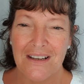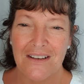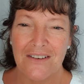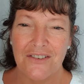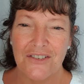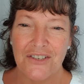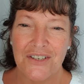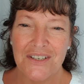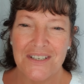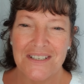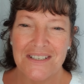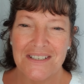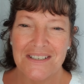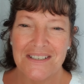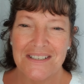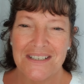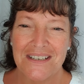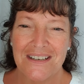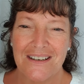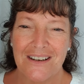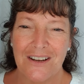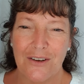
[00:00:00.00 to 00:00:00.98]
Jesus
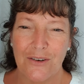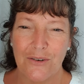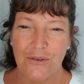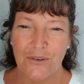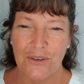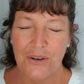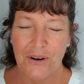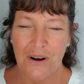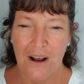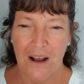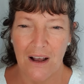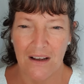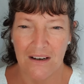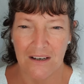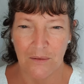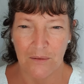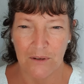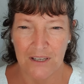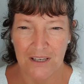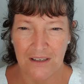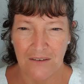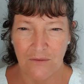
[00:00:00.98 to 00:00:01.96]
can heal your heart
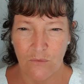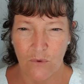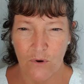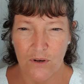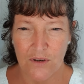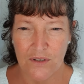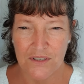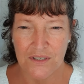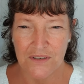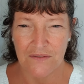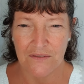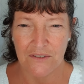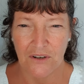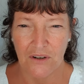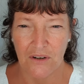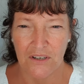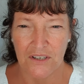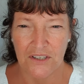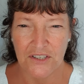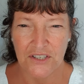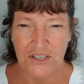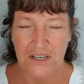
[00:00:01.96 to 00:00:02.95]
I'm getting words of
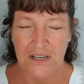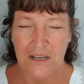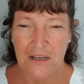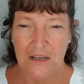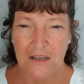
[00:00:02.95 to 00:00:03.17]
knowledge